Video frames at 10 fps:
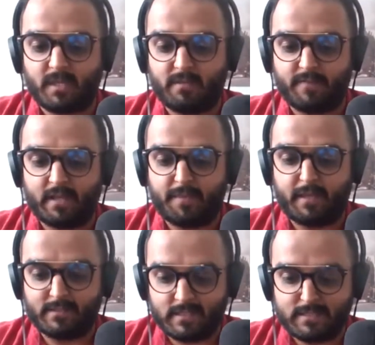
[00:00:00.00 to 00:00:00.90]
If I
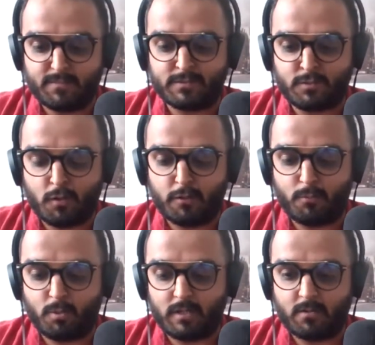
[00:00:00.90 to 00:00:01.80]
think that something's not going to
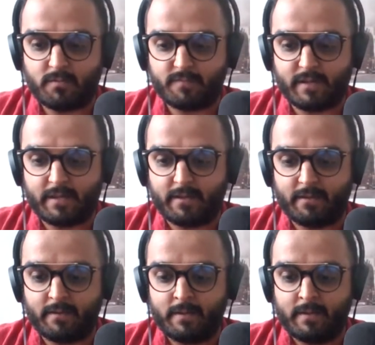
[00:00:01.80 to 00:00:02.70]
work out, if
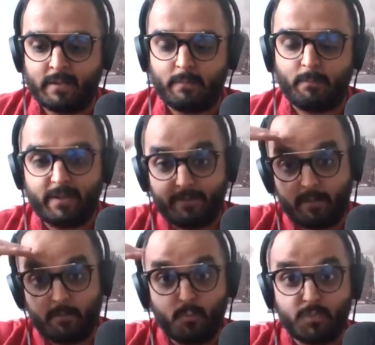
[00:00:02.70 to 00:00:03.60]
I build it
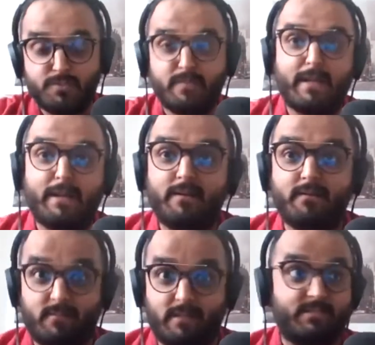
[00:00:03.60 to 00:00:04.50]
up too much in my head,
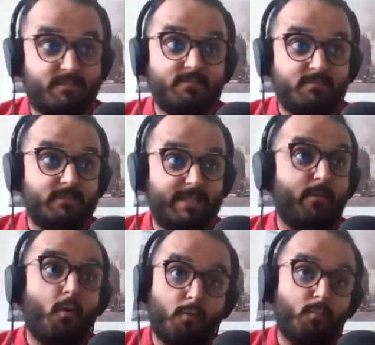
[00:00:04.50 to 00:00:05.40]
it's it
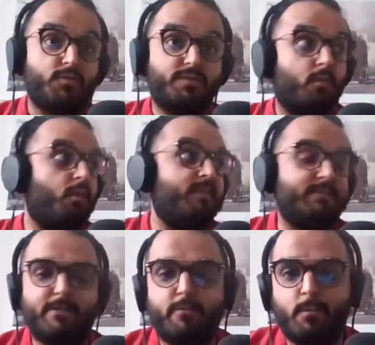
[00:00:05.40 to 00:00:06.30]
almost always
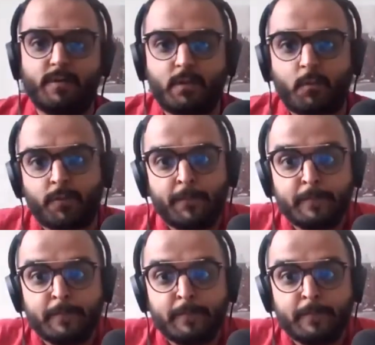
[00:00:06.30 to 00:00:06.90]
never works out.